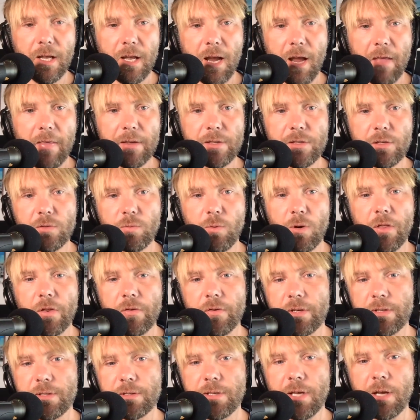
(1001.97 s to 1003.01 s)
And this is one of the
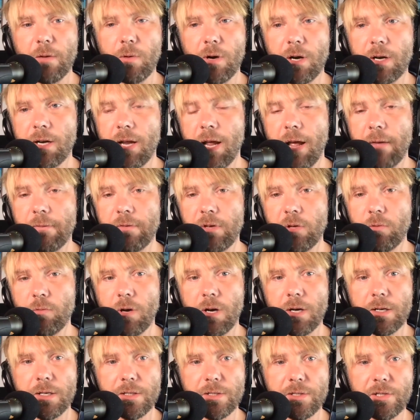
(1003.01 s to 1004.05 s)
reasons I wanted to have you
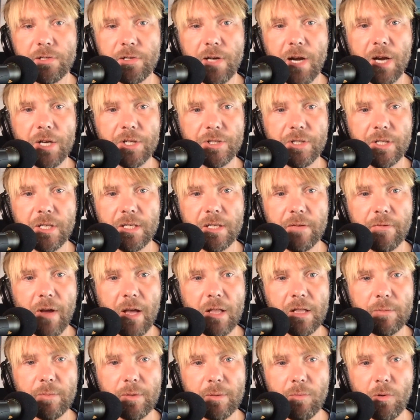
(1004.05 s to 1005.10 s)
on, because you're actually a
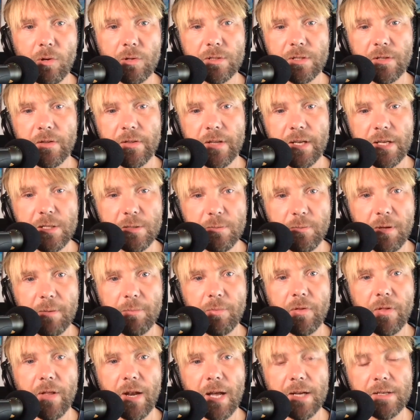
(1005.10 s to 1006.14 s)
developer. Most of these
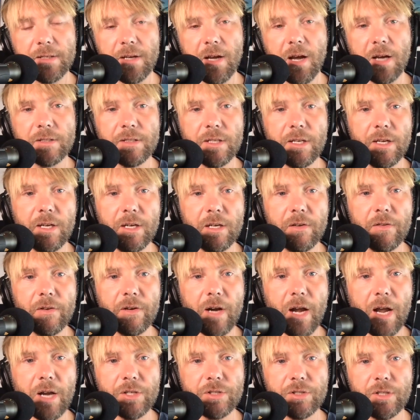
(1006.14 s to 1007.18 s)
people that I talk to here, they're
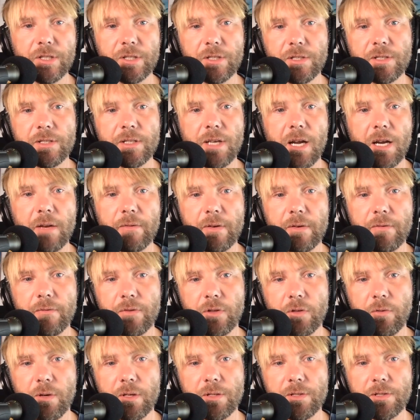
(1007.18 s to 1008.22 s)
actually just kind of
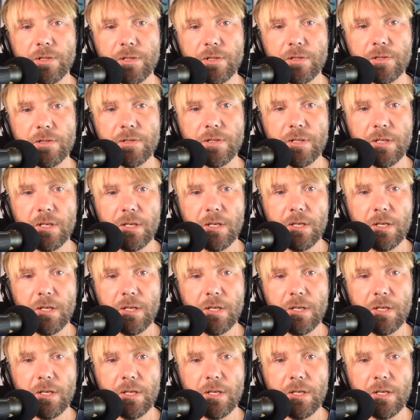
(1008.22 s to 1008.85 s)
influencers